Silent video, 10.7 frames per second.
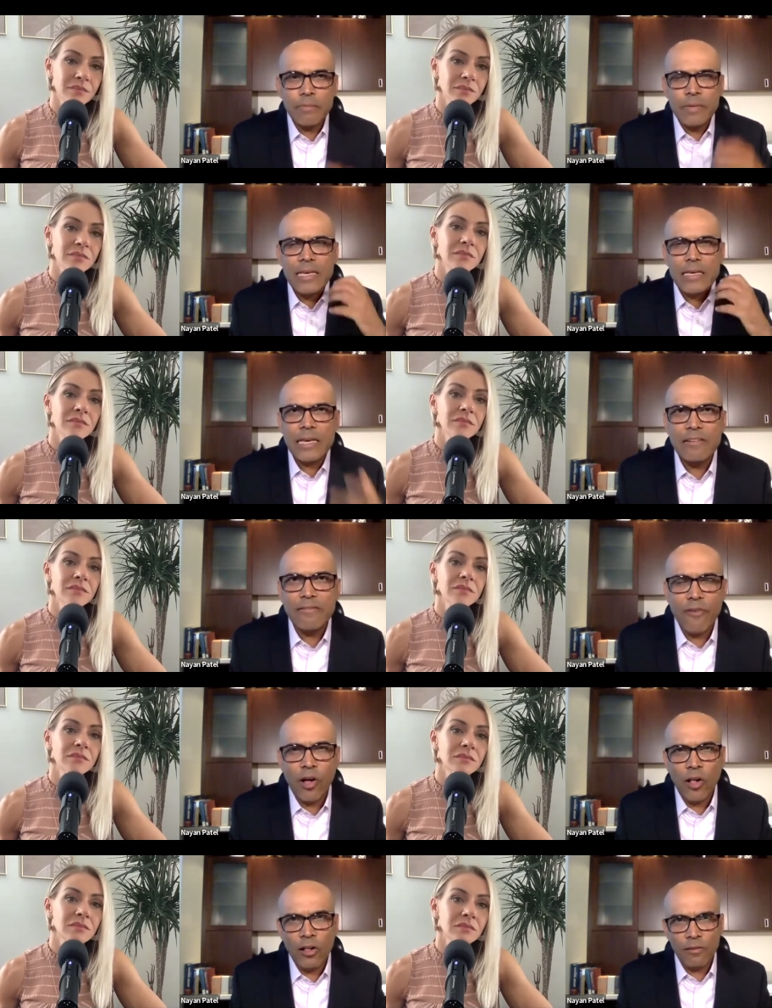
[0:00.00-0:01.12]
Speaker 1: be
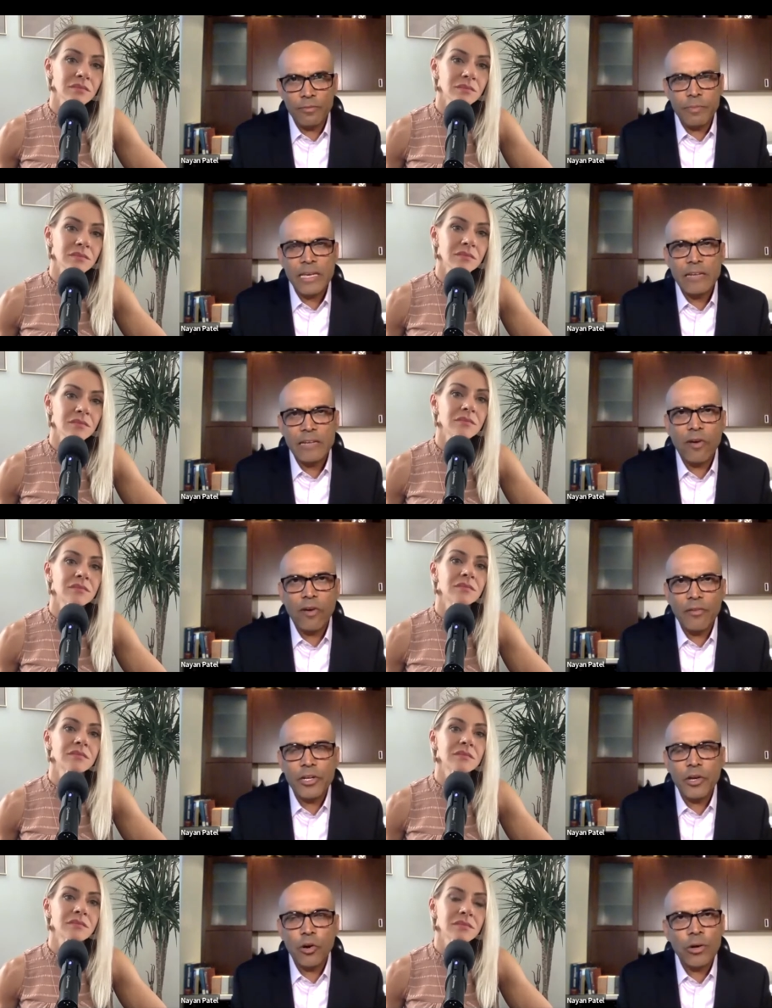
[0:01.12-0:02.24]
involved be involved in
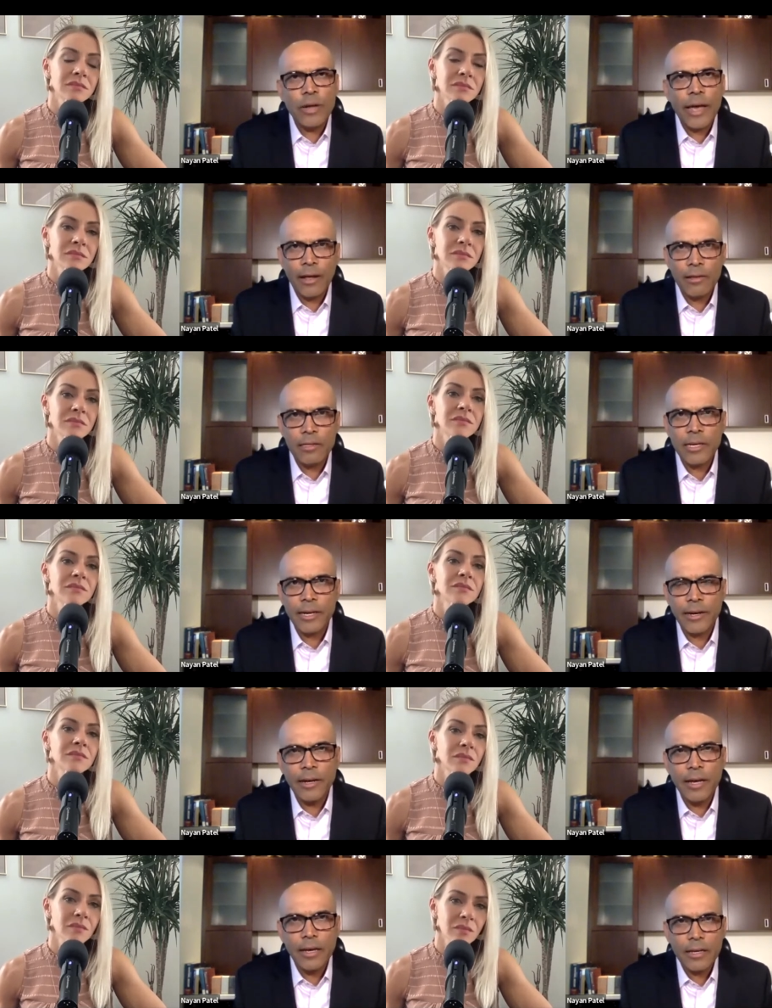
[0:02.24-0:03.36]
your own mm-hmm. healthcare
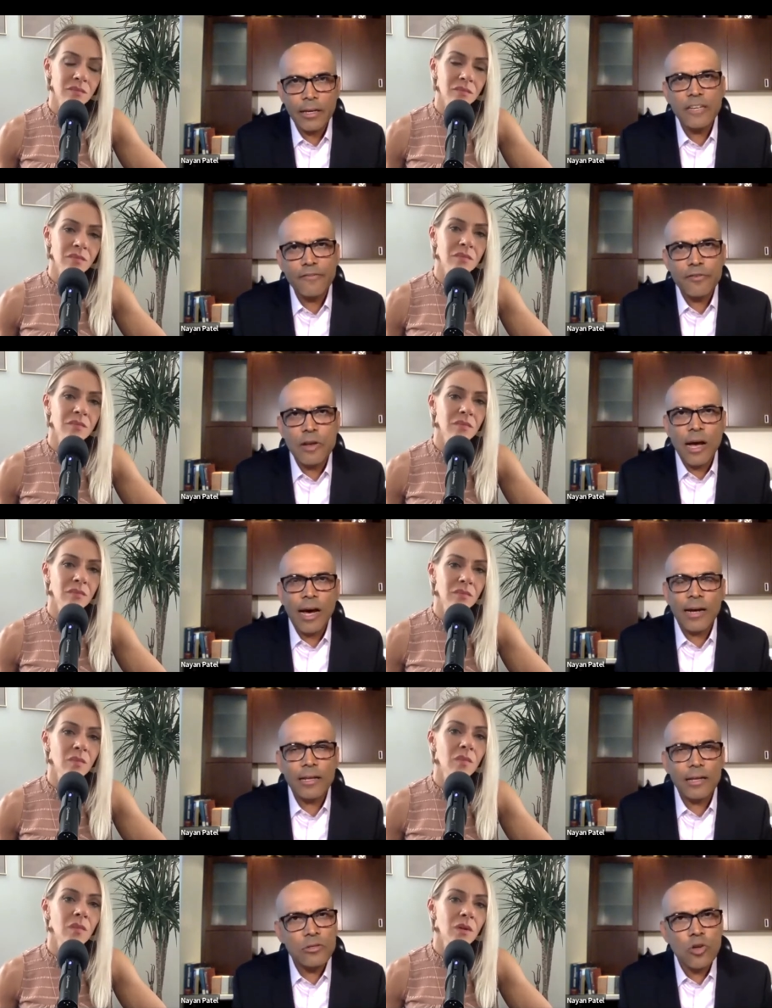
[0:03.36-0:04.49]
because mm-hmm. if not
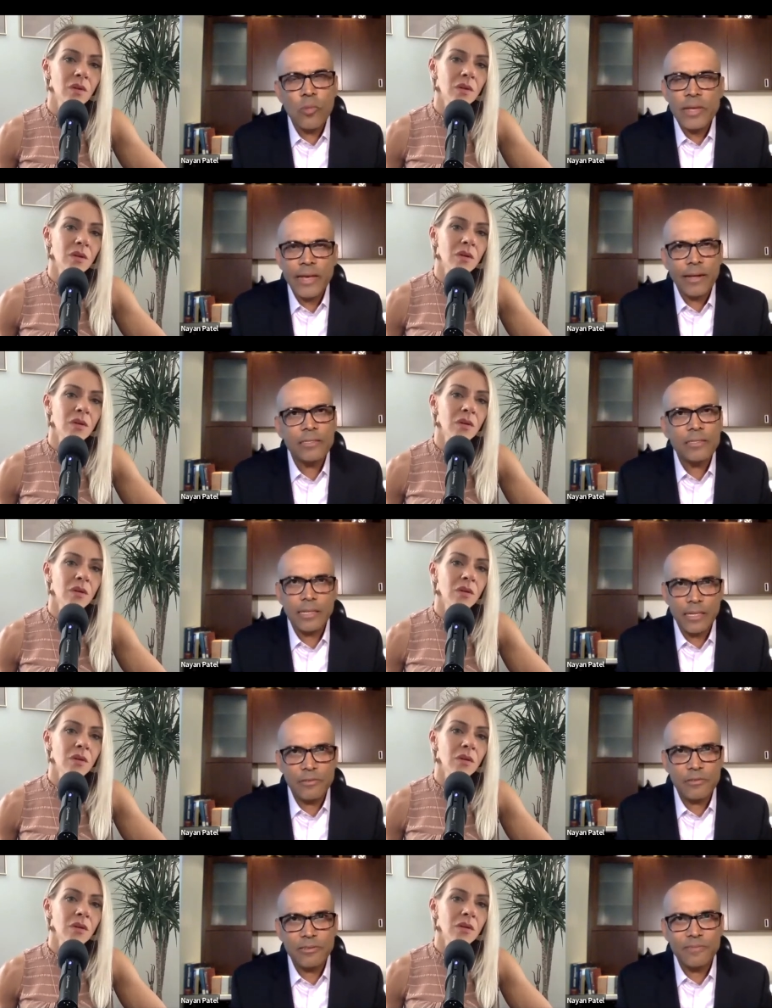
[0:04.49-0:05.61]
nobody else
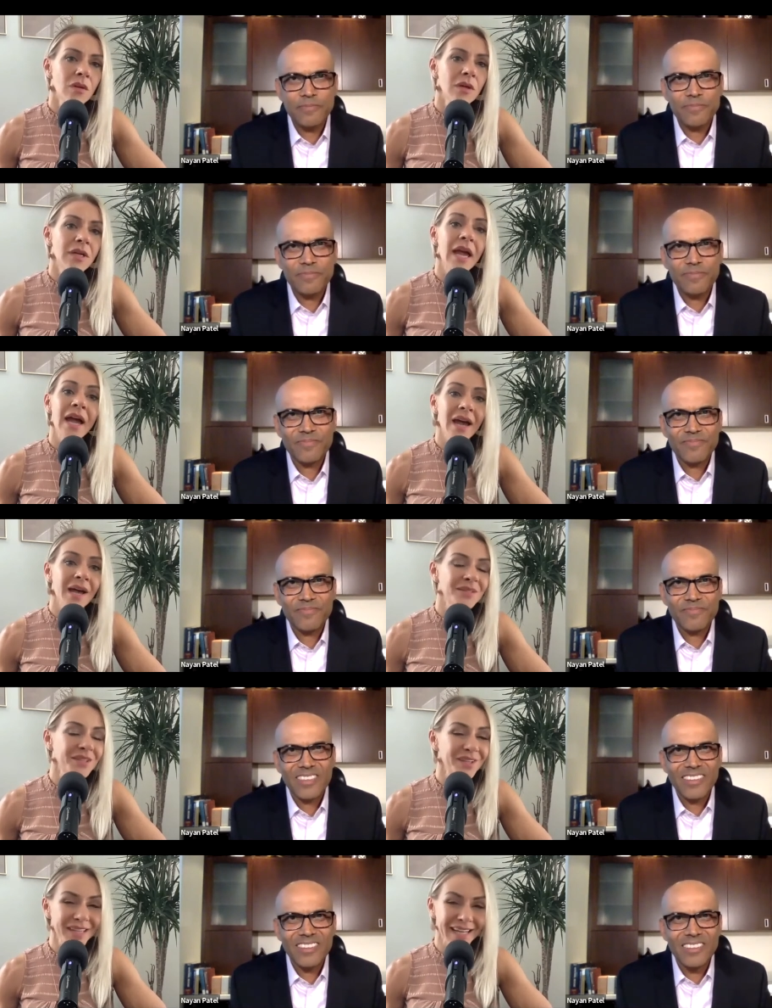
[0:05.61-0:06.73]
is
Speaker 2: yeah
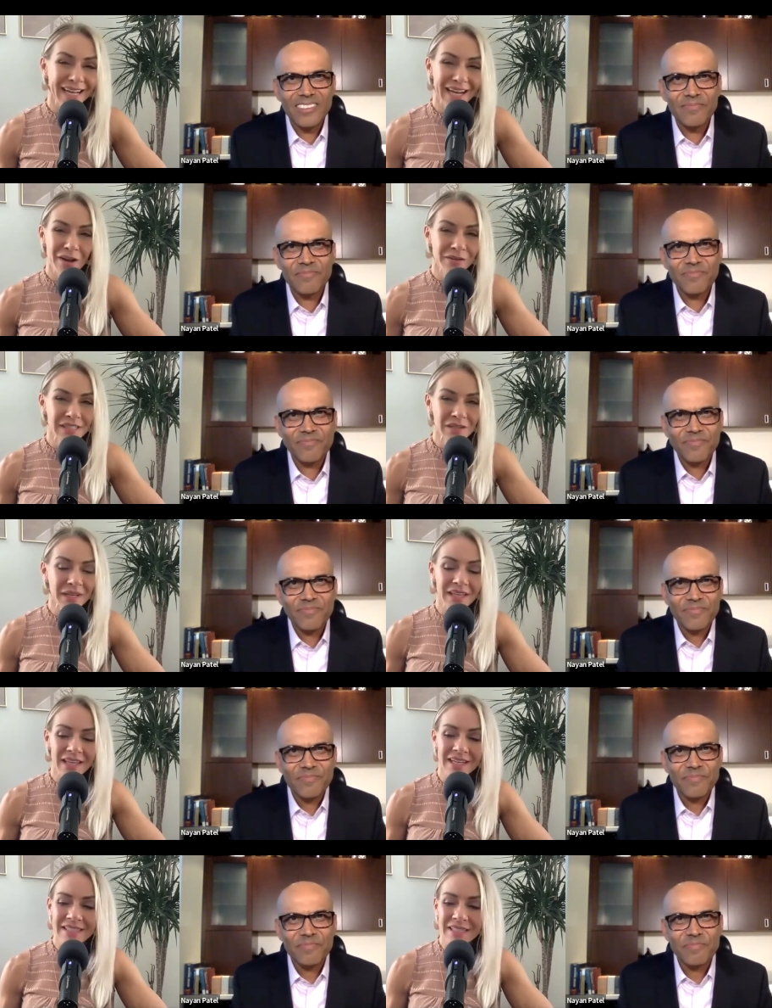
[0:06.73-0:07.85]
absolutely I, I always tell my
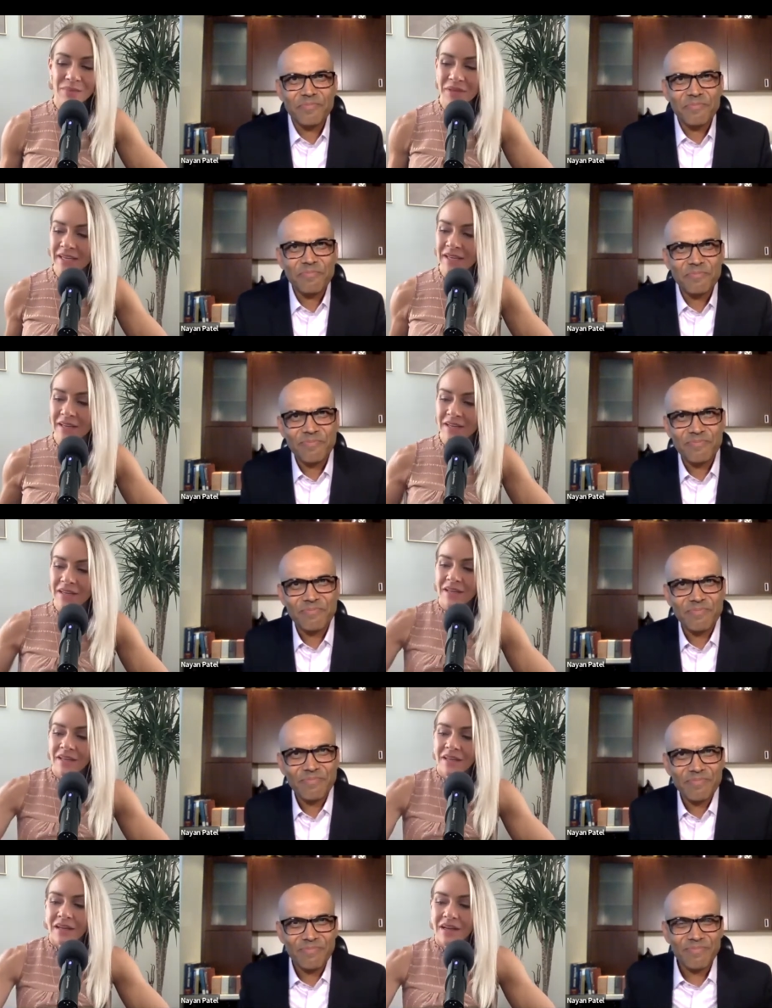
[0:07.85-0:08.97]
clients i'm like
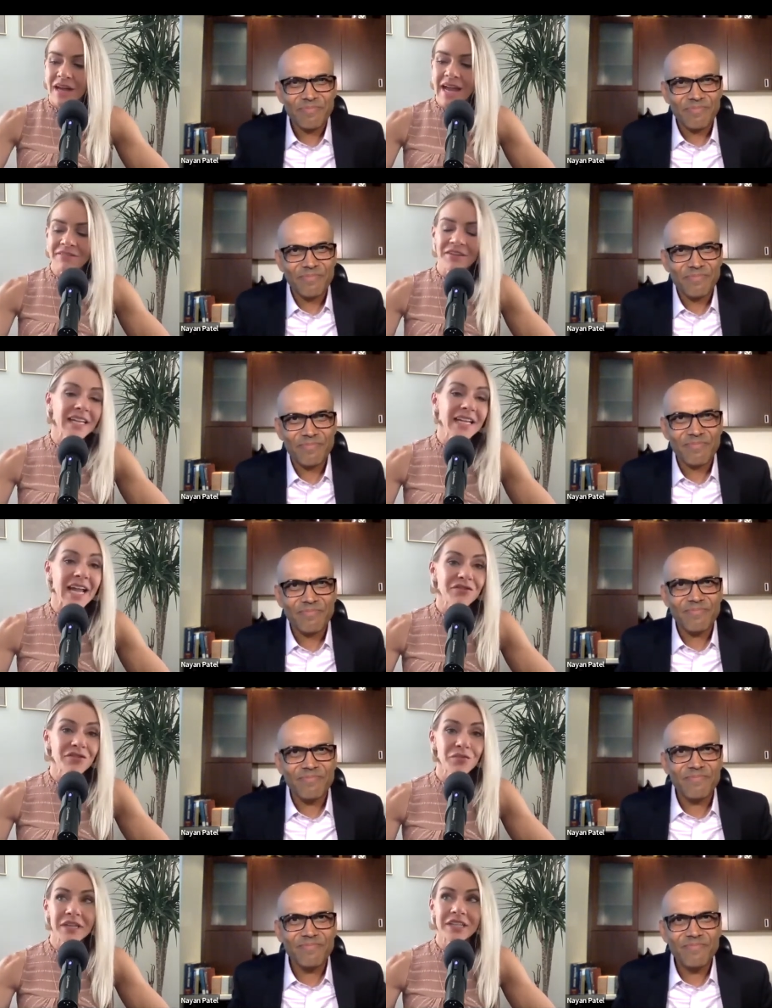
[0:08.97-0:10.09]
I feel like I have
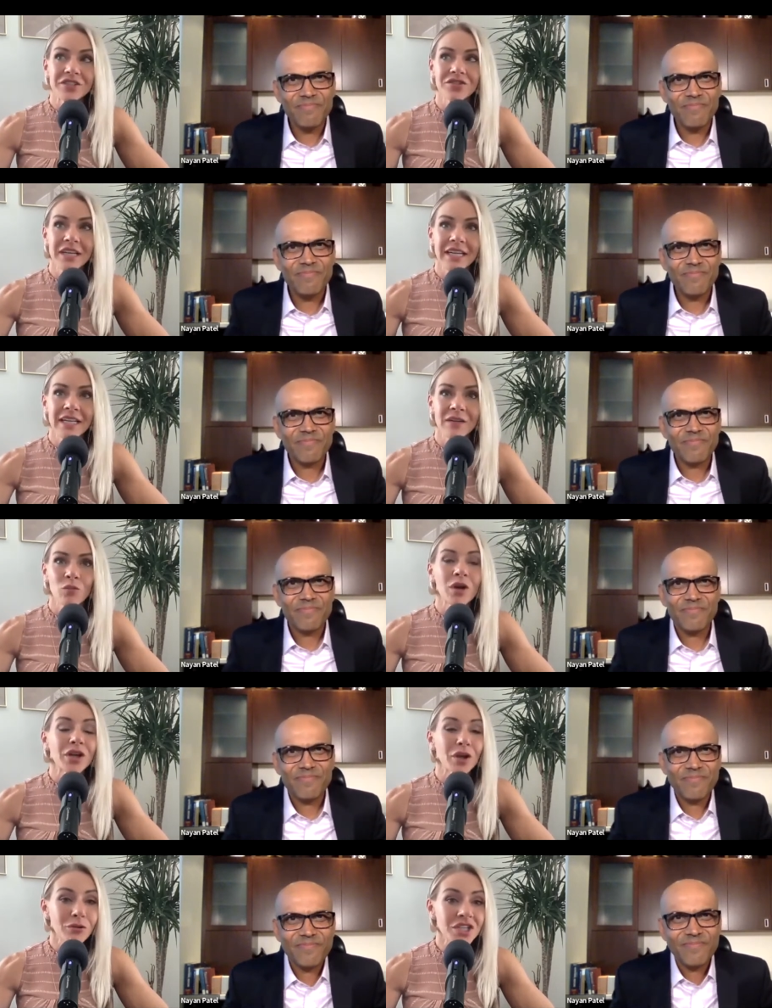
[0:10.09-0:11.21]
to retrain what
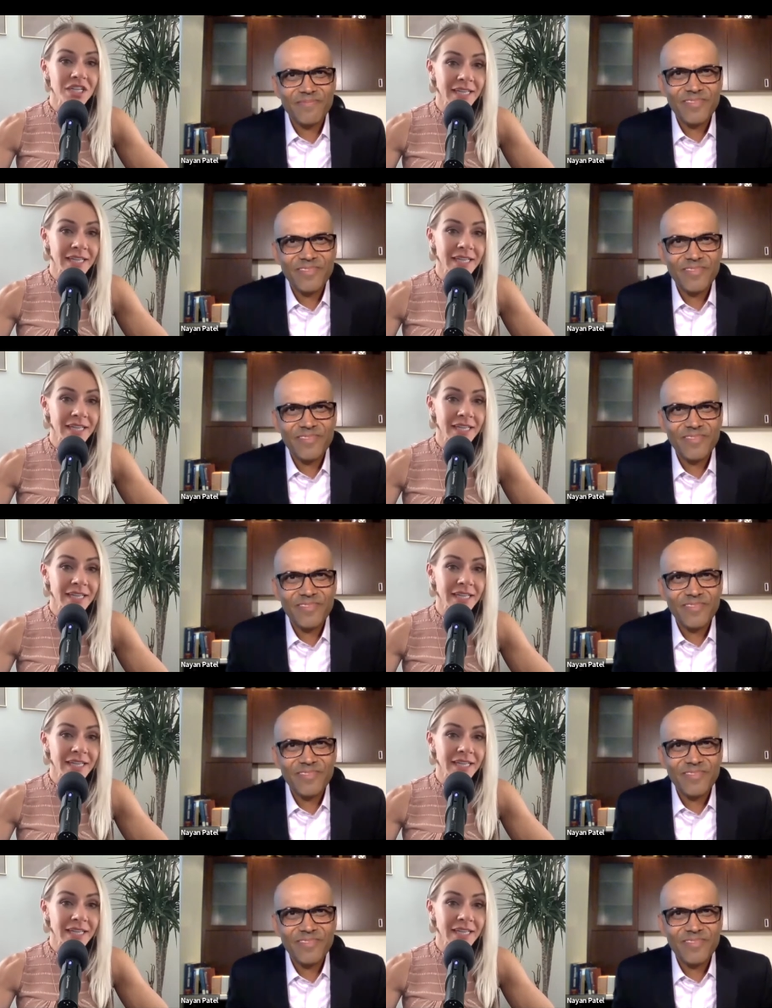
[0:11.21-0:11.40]
coaching